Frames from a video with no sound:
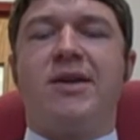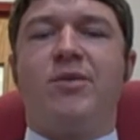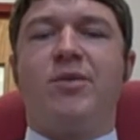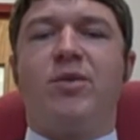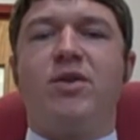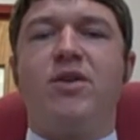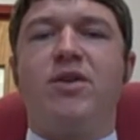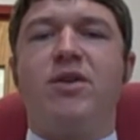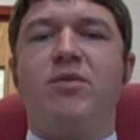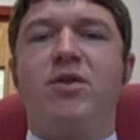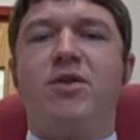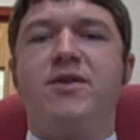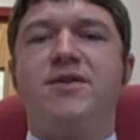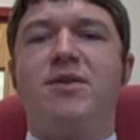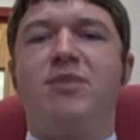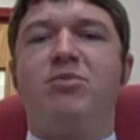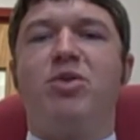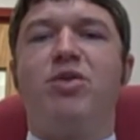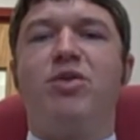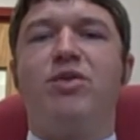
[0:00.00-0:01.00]
One of the most
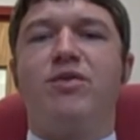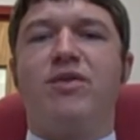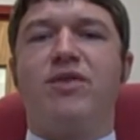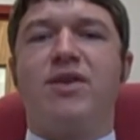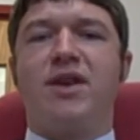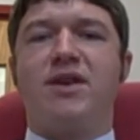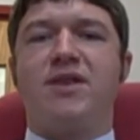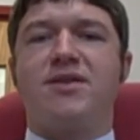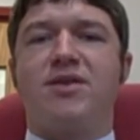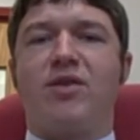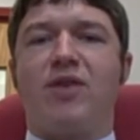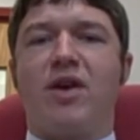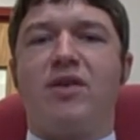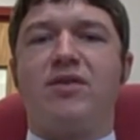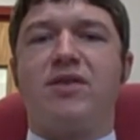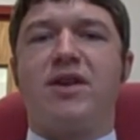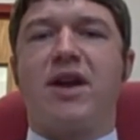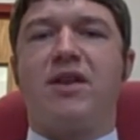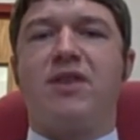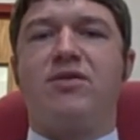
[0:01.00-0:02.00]
important things
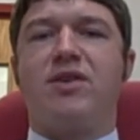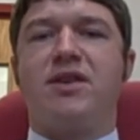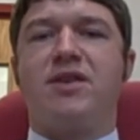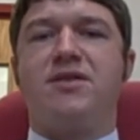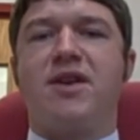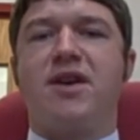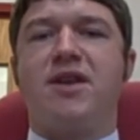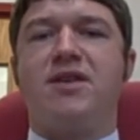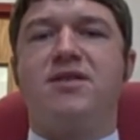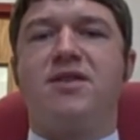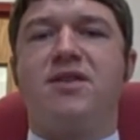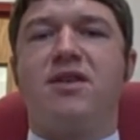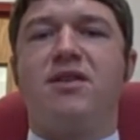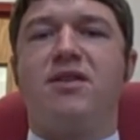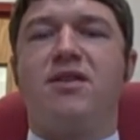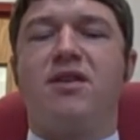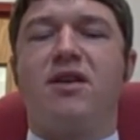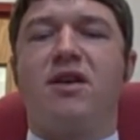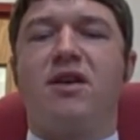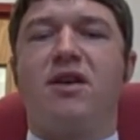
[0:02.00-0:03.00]
around gathering data
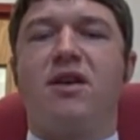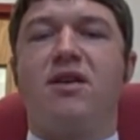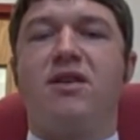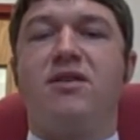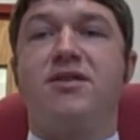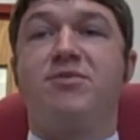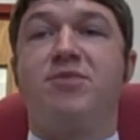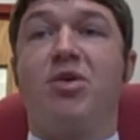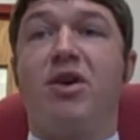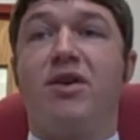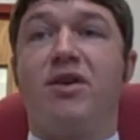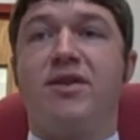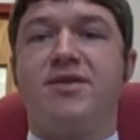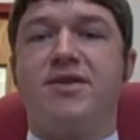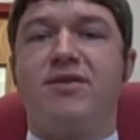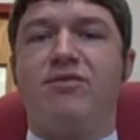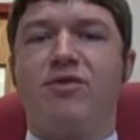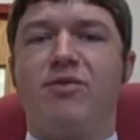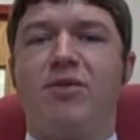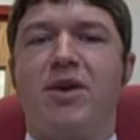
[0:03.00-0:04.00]
and as part of this
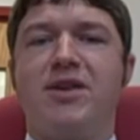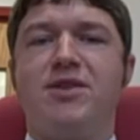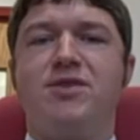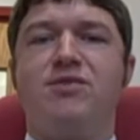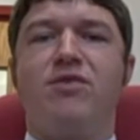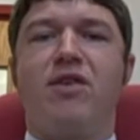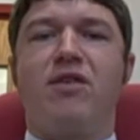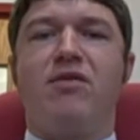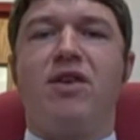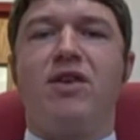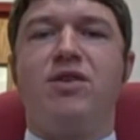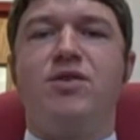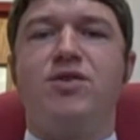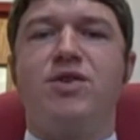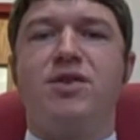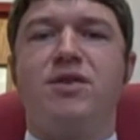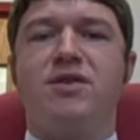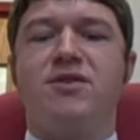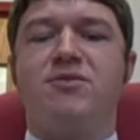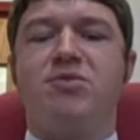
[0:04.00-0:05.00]
information
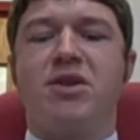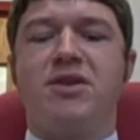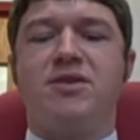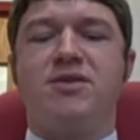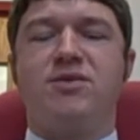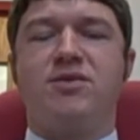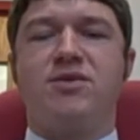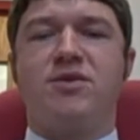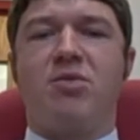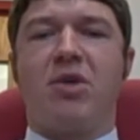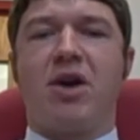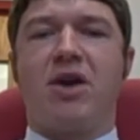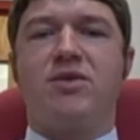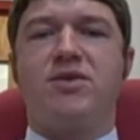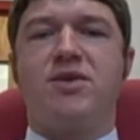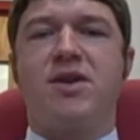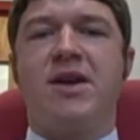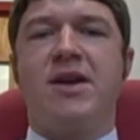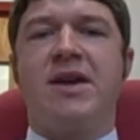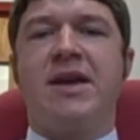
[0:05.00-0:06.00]
revolution that's been talked
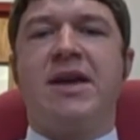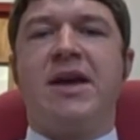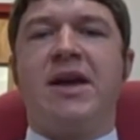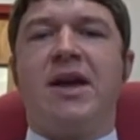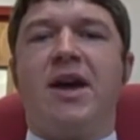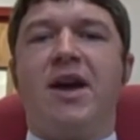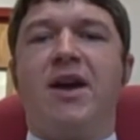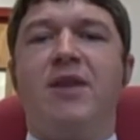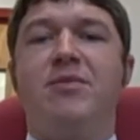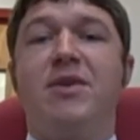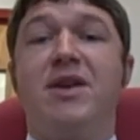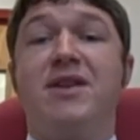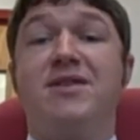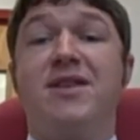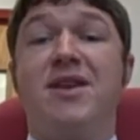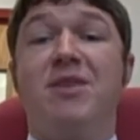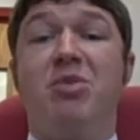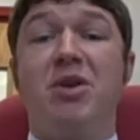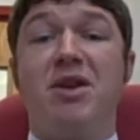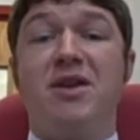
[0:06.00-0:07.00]
about is
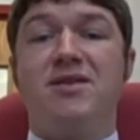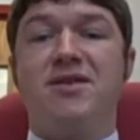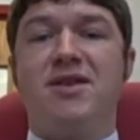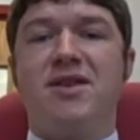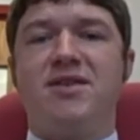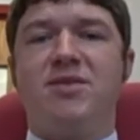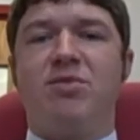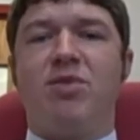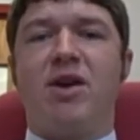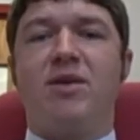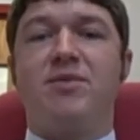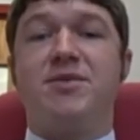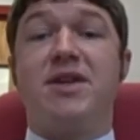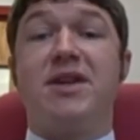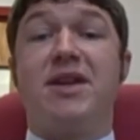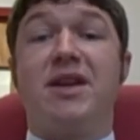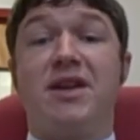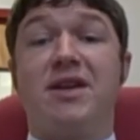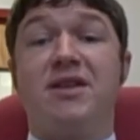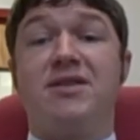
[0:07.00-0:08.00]
the ability to be able to
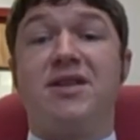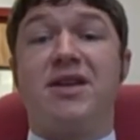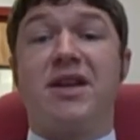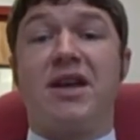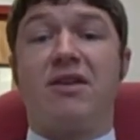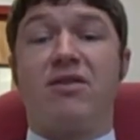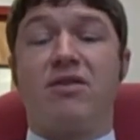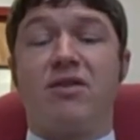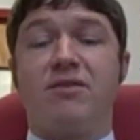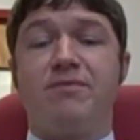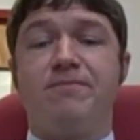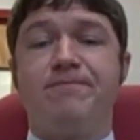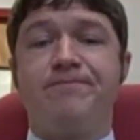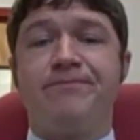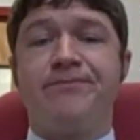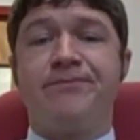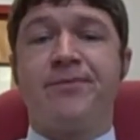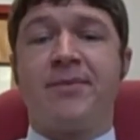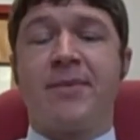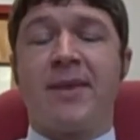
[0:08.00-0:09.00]
link it together.
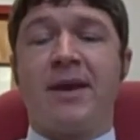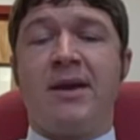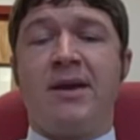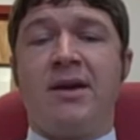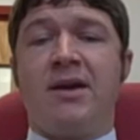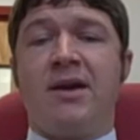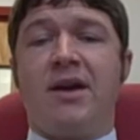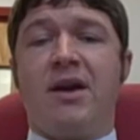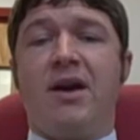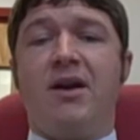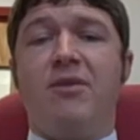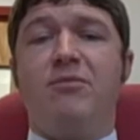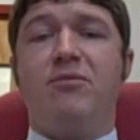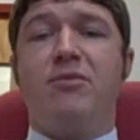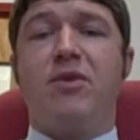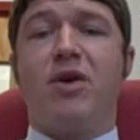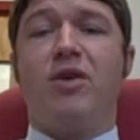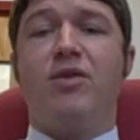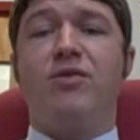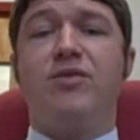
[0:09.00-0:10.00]

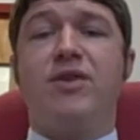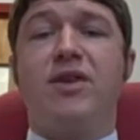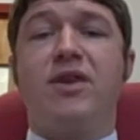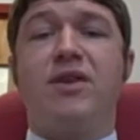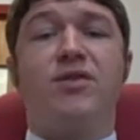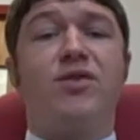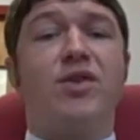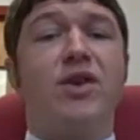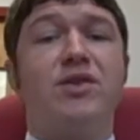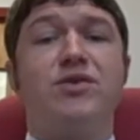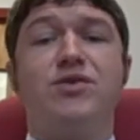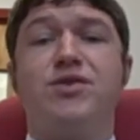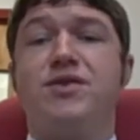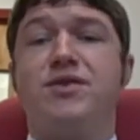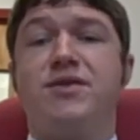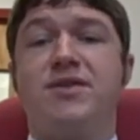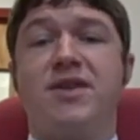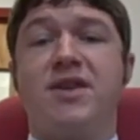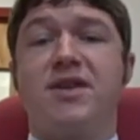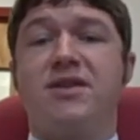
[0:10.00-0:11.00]
Of the
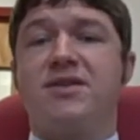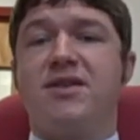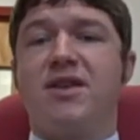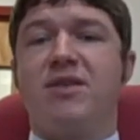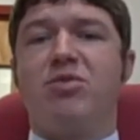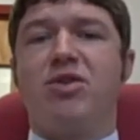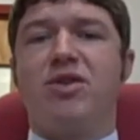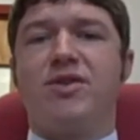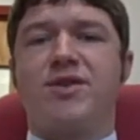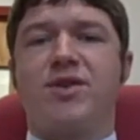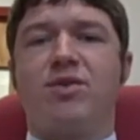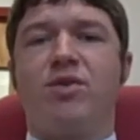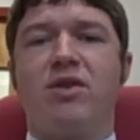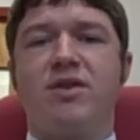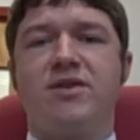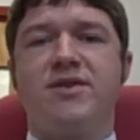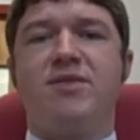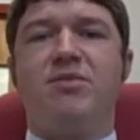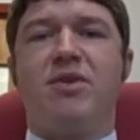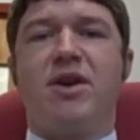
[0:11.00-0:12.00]
360 plus
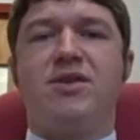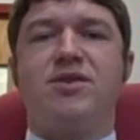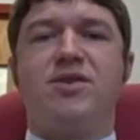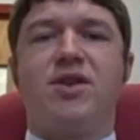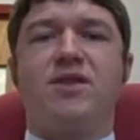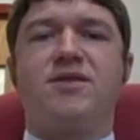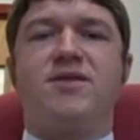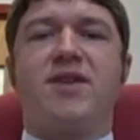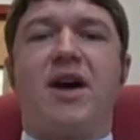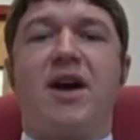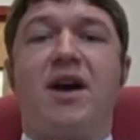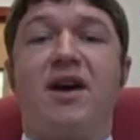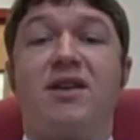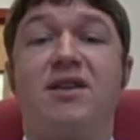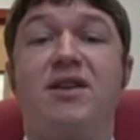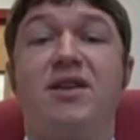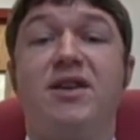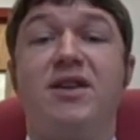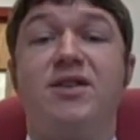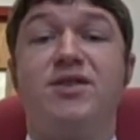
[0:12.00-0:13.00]
quality metrics that our
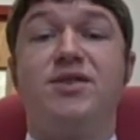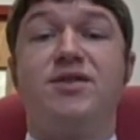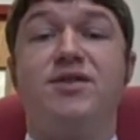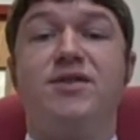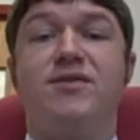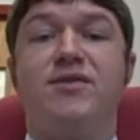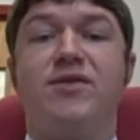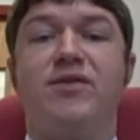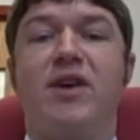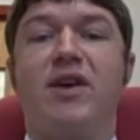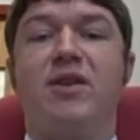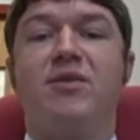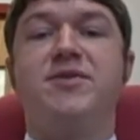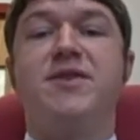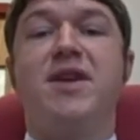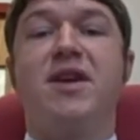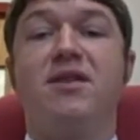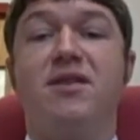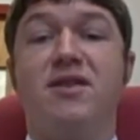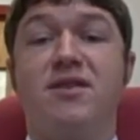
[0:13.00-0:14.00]
clinicians have
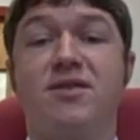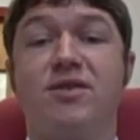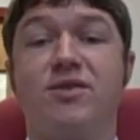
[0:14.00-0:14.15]
developed in this